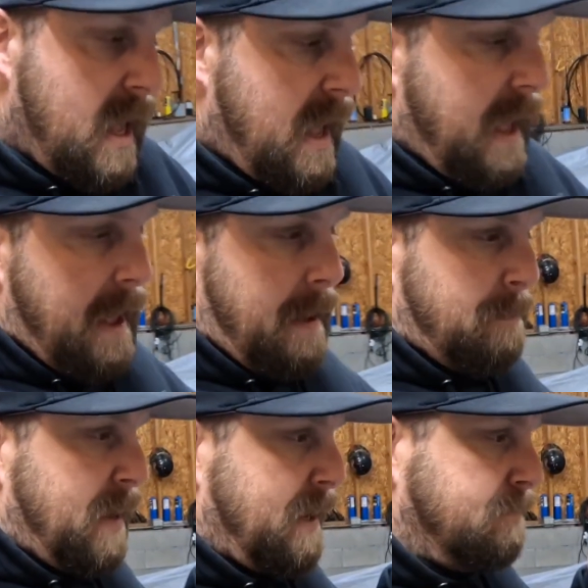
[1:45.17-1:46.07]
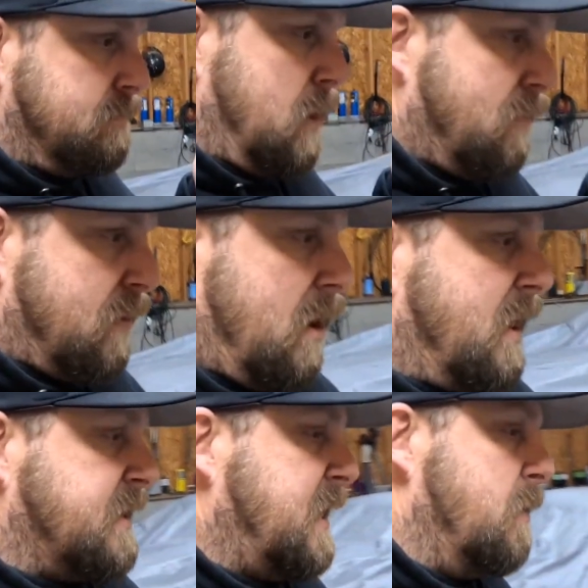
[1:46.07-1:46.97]
But overall,
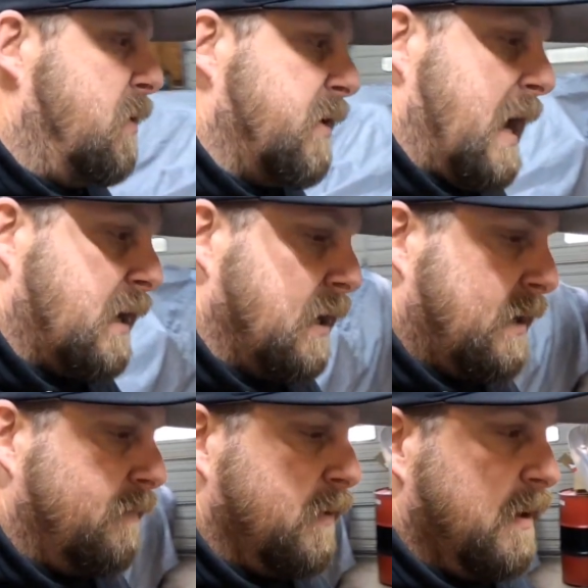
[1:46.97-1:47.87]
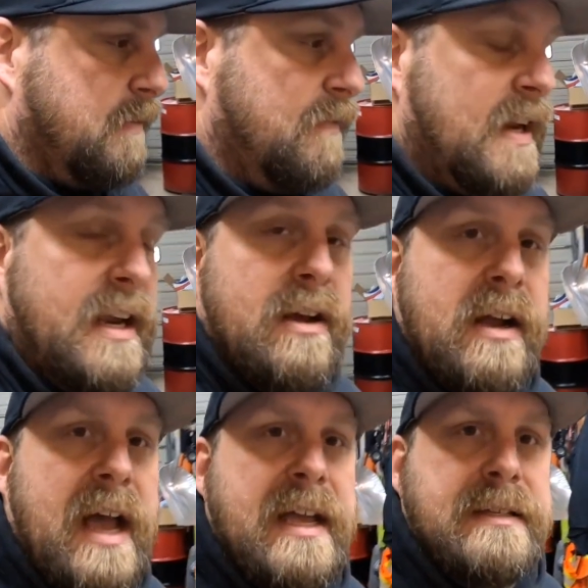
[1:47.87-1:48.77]
that's kind of what we got cooking for this video,
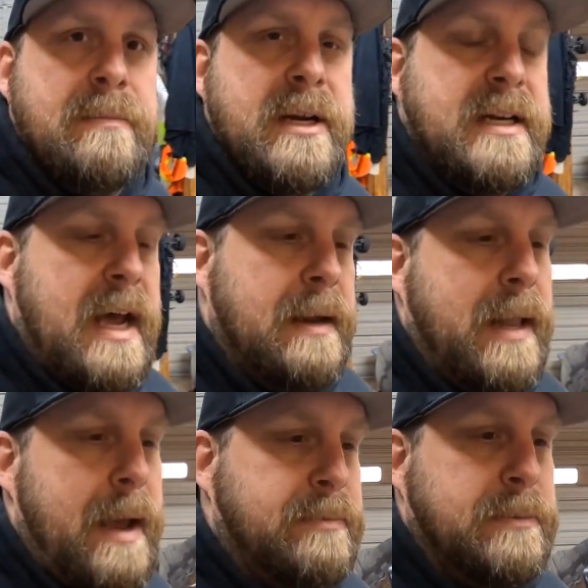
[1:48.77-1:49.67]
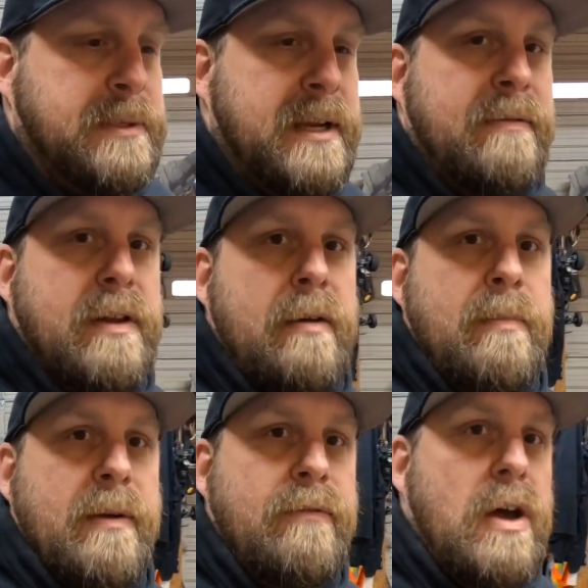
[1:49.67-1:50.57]
guys. I'm going to time lapse some stuff off
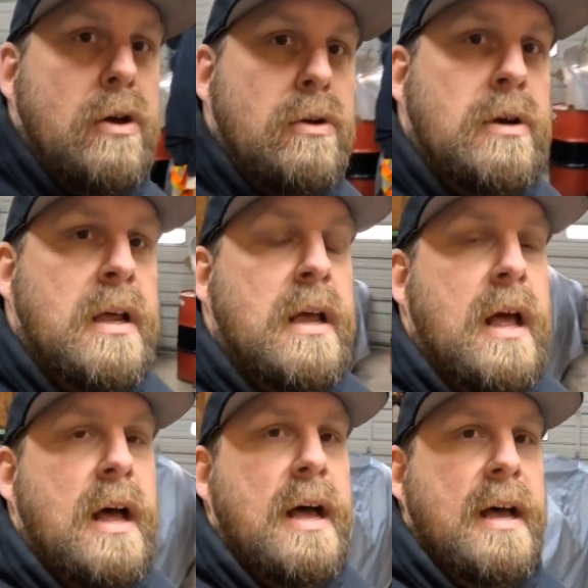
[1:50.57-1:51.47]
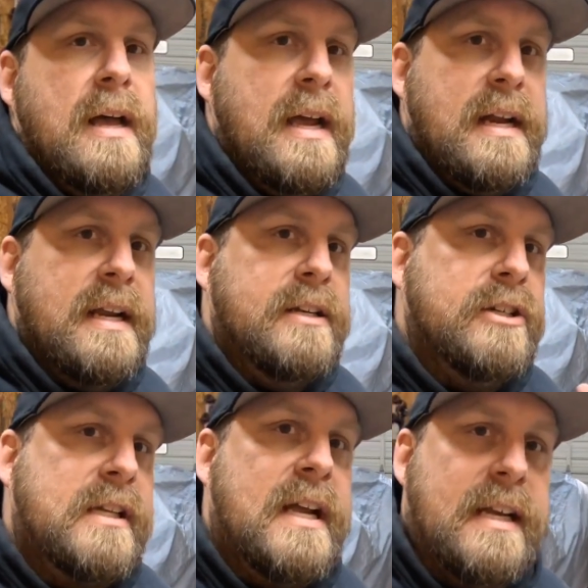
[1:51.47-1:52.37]
my phone, and then
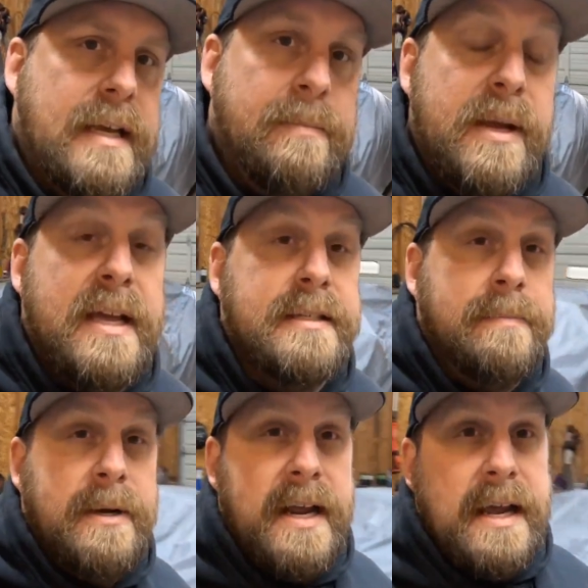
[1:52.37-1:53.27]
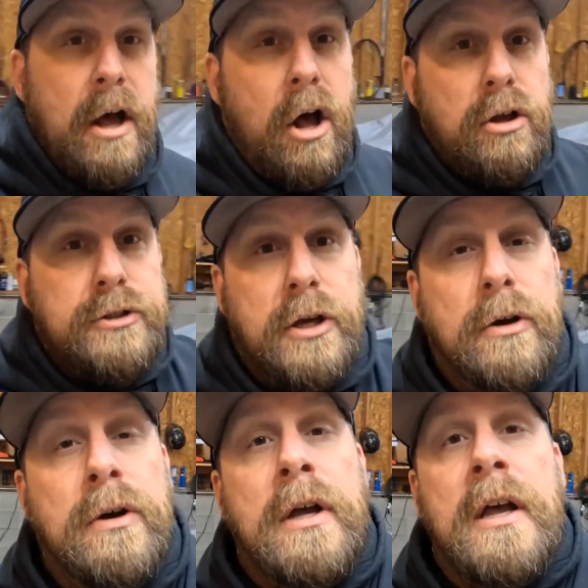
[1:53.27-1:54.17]
just kind of keep you guys up to date.
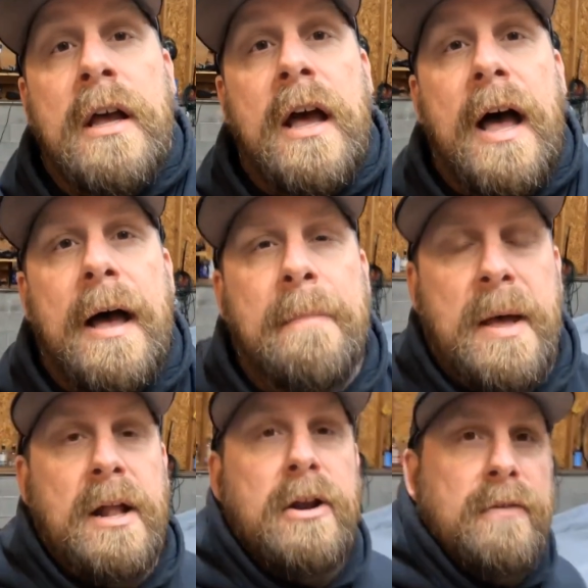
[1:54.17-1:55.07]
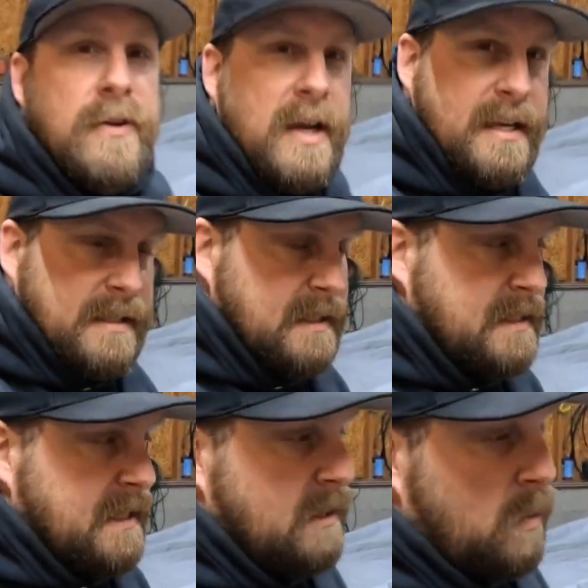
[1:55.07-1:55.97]
Also, I don't know if you guys can
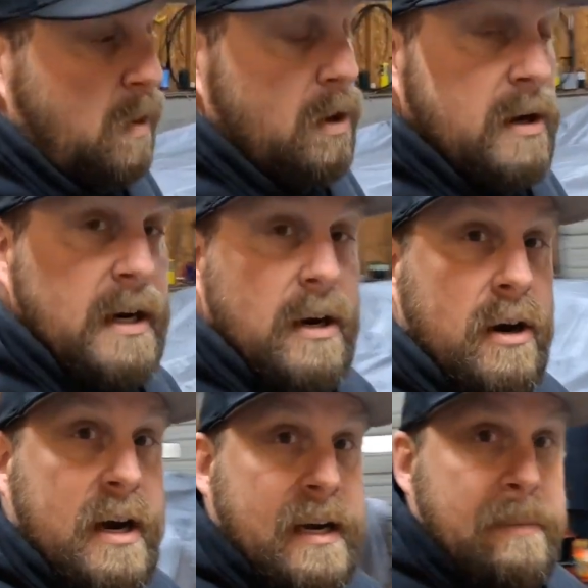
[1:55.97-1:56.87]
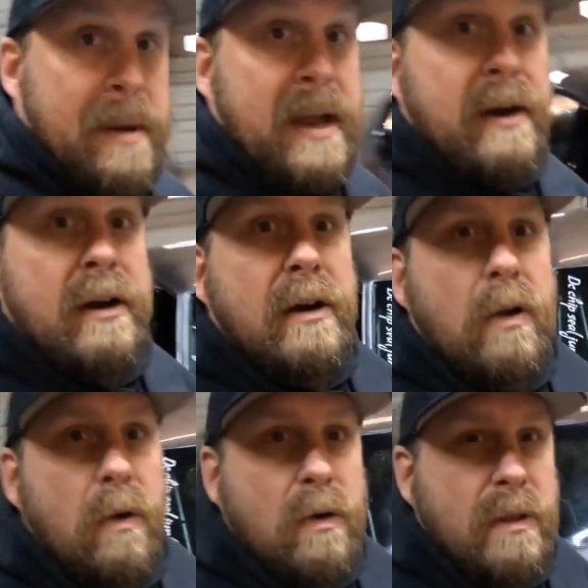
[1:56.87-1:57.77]
see the quality or any better,
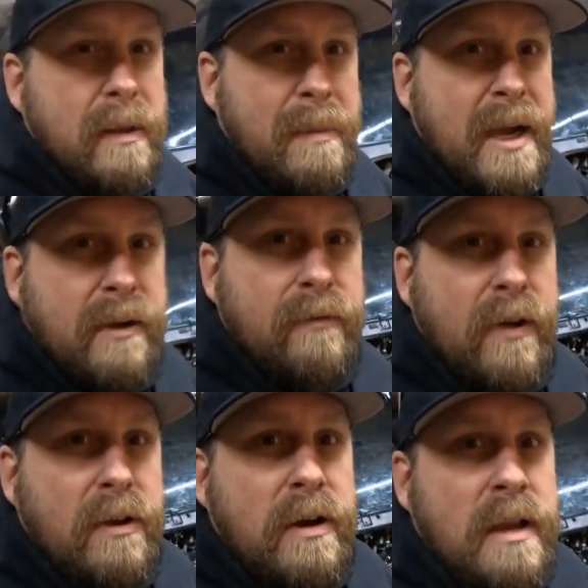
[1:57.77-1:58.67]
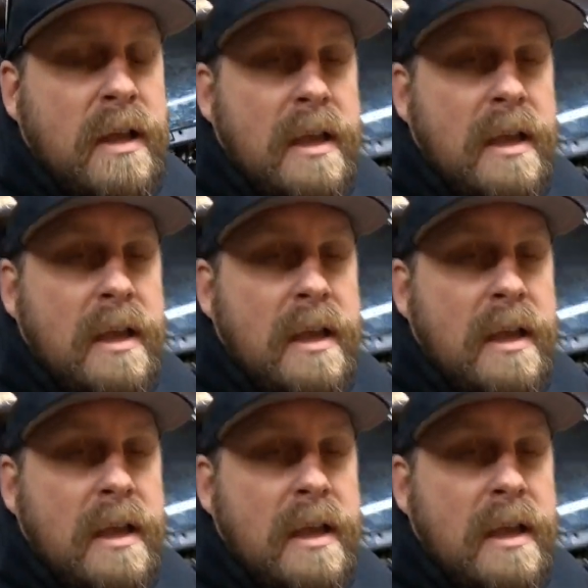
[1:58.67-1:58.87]
or the microphone,